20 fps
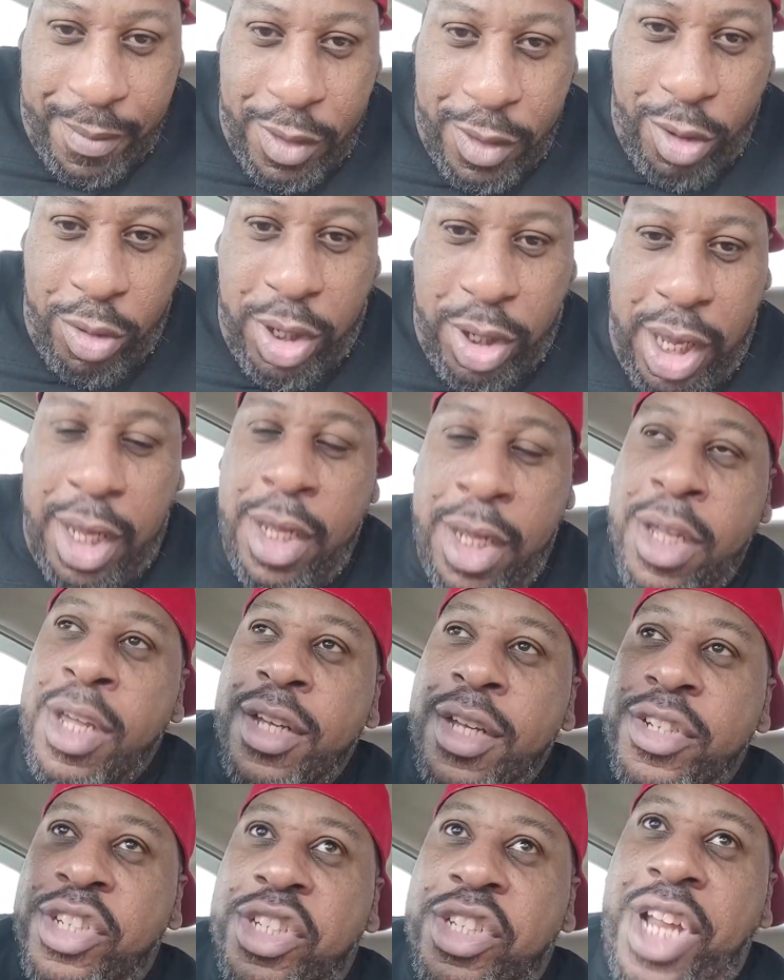Okay.
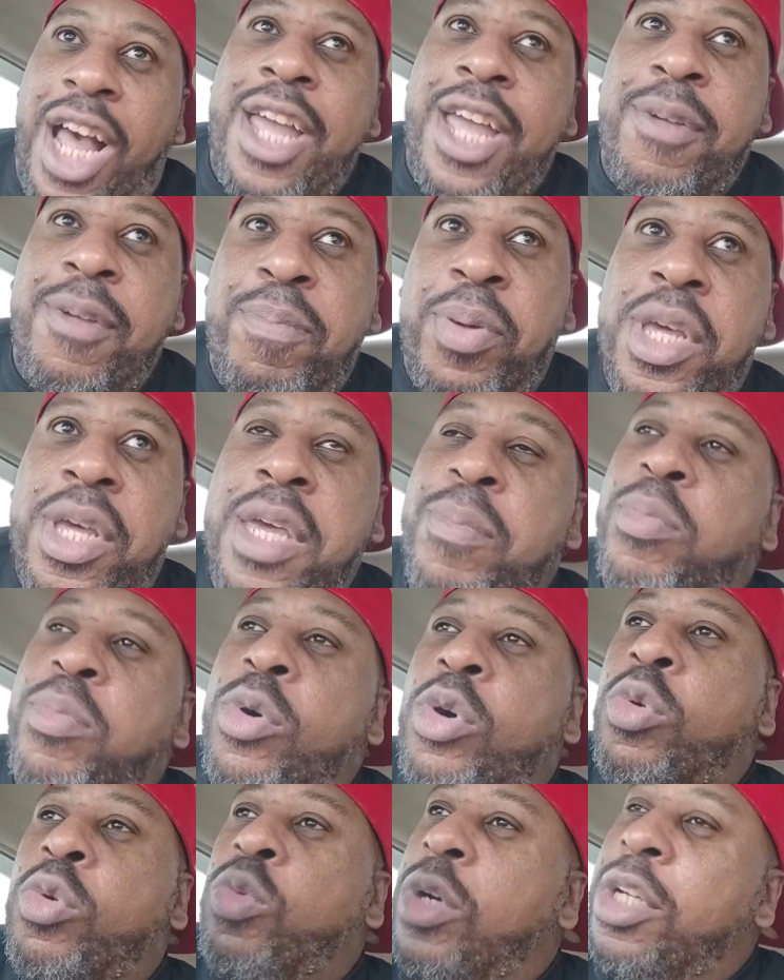Sight
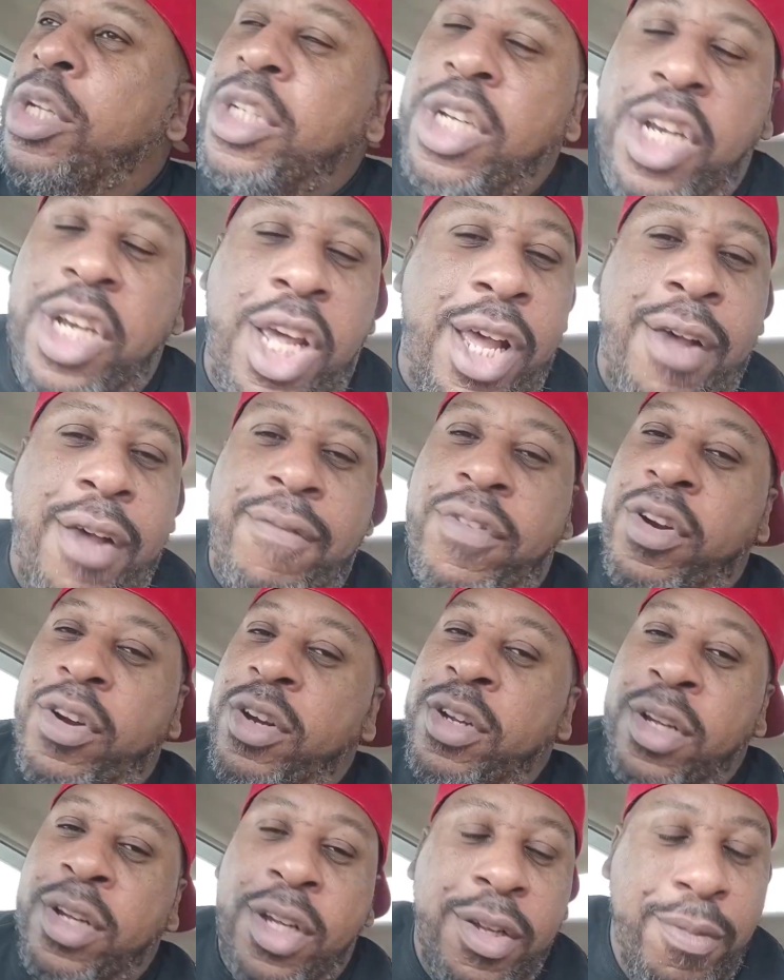people will
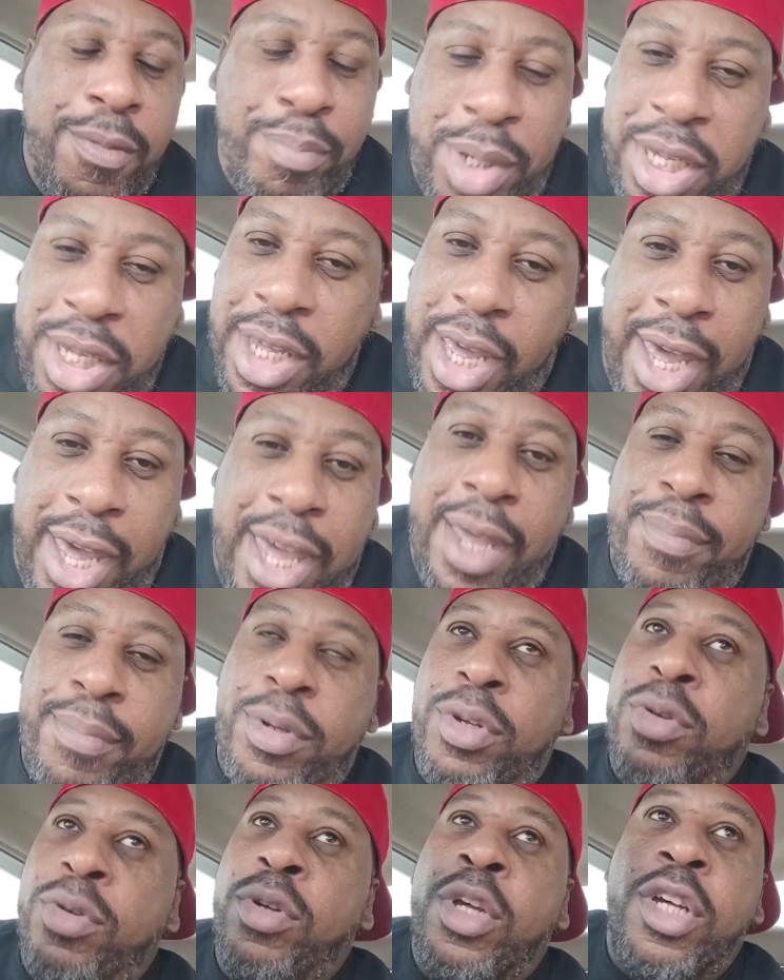never be
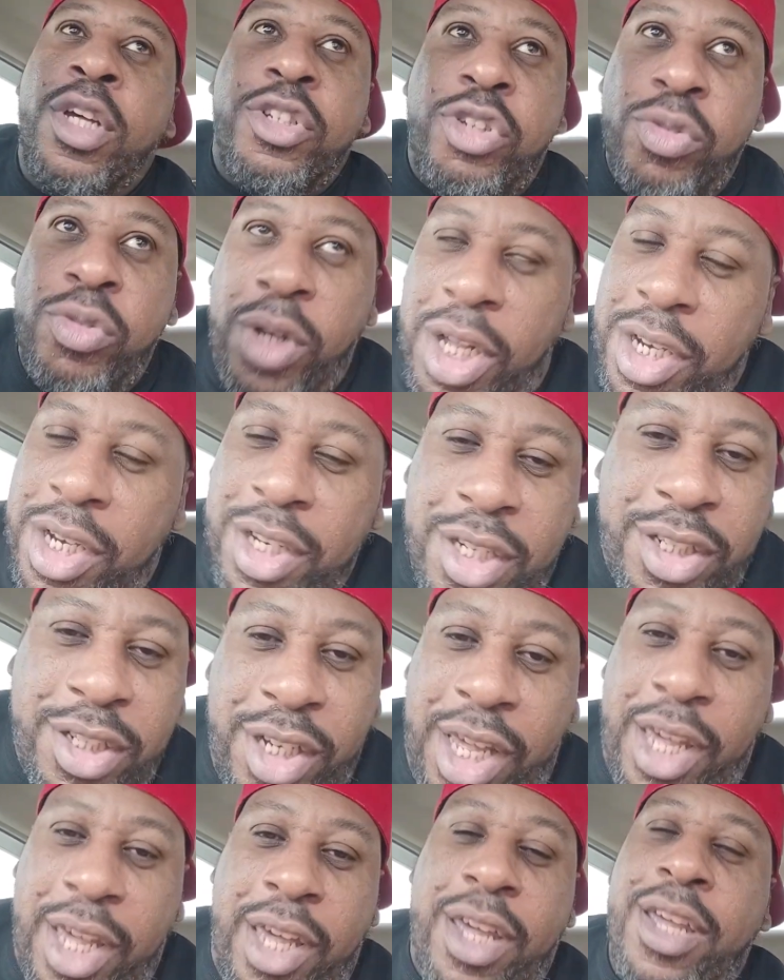able to
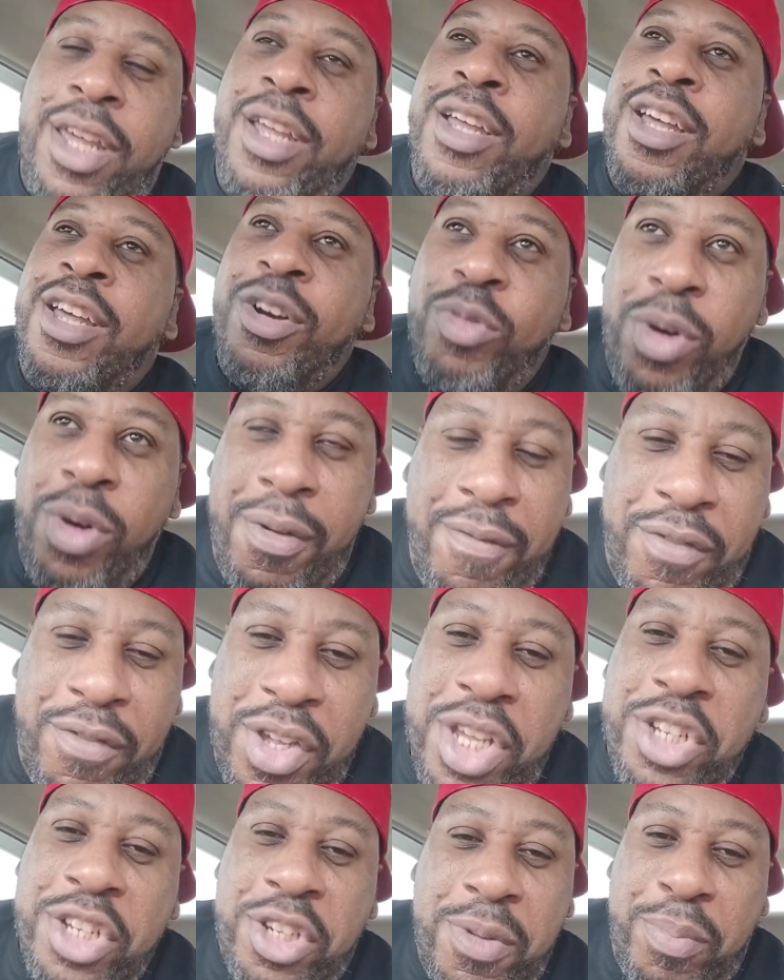understand what
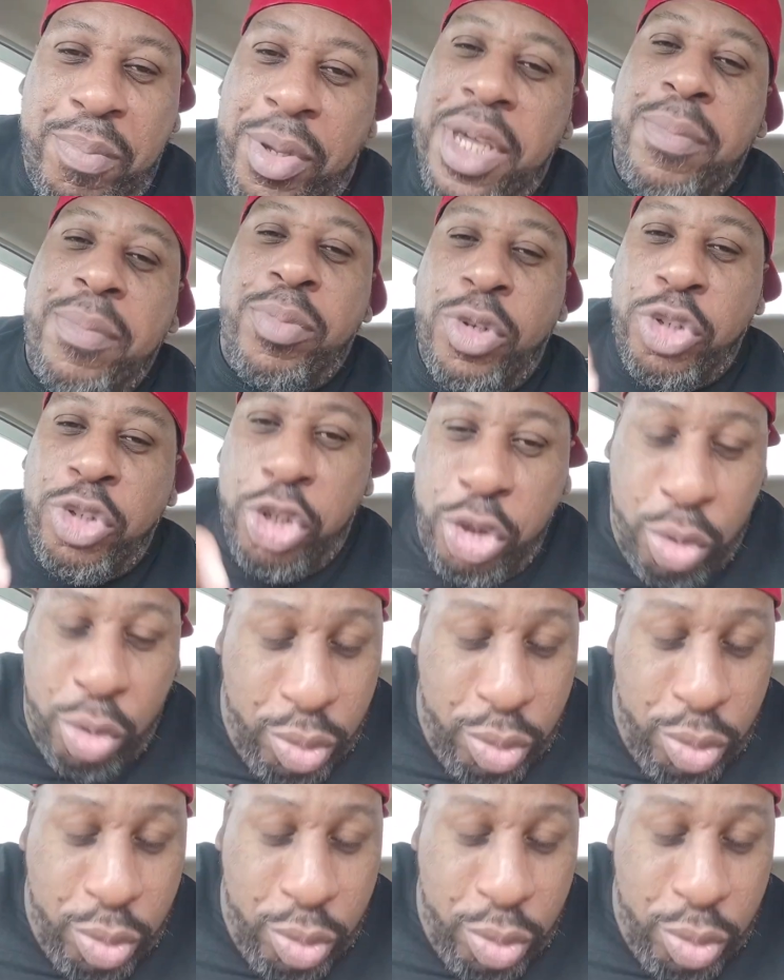vision people do.